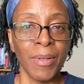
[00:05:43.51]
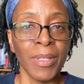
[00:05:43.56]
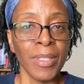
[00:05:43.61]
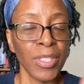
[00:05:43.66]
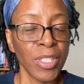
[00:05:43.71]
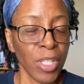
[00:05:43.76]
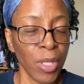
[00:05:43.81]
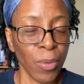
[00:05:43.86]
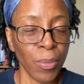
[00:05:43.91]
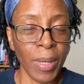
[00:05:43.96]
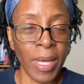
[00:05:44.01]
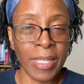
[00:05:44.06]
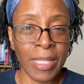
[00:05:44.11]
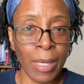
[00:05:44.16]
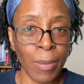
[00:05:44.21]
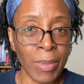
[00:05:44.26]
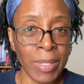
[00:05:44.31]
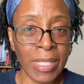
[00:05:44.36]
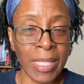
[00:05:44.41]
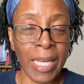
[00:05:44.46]
So as I
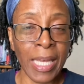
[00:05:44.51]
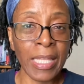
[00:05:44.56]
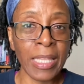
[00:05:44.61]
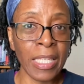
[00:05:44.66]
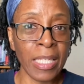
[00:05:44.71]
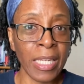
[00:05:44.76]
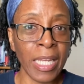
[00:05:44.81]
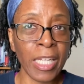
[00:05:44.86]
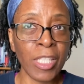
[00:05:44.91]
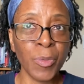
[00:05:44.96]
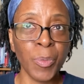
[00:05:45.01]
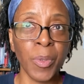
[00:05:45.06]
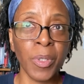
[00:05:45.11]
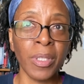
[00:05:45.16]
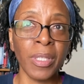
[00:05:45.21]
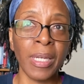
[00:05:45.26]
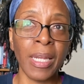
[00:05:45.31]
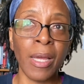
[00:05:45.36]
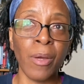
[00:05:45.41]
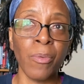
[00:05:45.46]
was saying, the next book
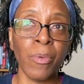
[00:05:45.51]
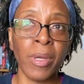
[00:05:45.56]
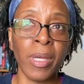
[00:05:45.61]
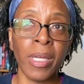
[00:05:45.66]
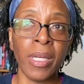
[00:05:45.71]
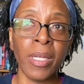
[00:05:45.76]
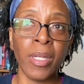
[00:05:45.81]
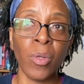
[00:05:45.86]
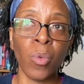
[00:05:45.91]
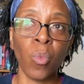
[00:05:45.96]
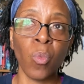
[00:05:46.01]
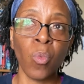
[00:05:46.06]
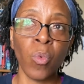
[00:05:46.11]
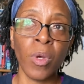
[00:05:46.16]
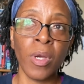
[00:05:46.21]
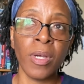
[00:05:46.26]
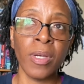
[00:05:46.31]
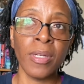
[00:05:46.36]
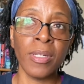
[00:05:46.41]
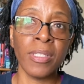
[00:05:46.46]
that I read
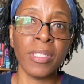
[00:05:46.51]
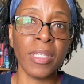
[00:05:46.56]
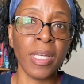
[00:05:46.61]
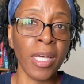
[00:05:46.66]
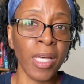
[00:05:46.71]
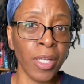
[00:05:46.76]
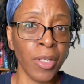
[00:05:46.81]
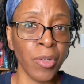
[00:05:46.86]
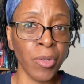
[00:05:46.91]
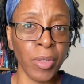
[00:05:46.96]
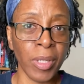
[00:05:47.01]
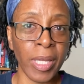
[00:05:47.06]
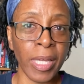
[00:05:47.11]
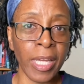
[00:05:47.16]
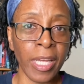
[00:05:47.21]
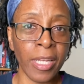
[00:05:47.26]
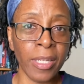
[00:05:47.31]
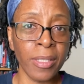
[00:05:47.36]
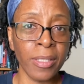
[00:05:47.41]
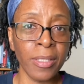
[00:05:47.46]
was
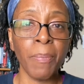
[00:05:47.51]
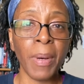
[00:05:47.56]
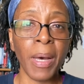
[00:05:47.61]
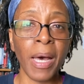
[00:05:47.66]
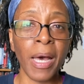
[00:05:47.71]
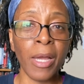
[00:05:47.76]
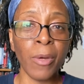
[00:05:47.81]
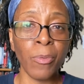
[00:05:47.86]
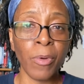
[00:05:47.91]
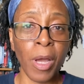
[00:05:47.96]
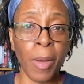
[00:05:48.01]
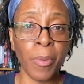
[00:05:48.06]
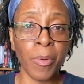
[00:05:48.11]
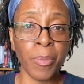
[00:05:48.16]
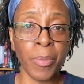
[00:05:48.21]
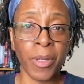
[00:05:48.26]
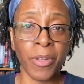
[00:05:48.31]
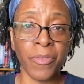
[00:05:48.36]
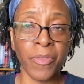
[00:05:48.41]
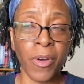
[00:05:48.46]
Underland by Robert
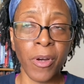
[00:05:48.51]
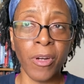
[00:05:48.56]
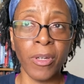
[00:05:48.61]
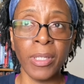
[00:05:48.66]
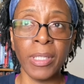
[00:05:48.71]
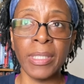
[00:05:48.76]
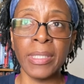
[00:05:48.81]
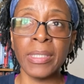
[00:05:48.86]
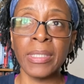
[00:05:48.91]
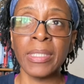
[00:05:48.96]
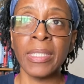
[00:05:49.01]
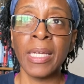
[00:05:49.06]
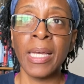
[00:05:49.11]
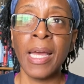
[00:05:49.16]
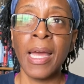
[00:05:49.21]
Macfarlane.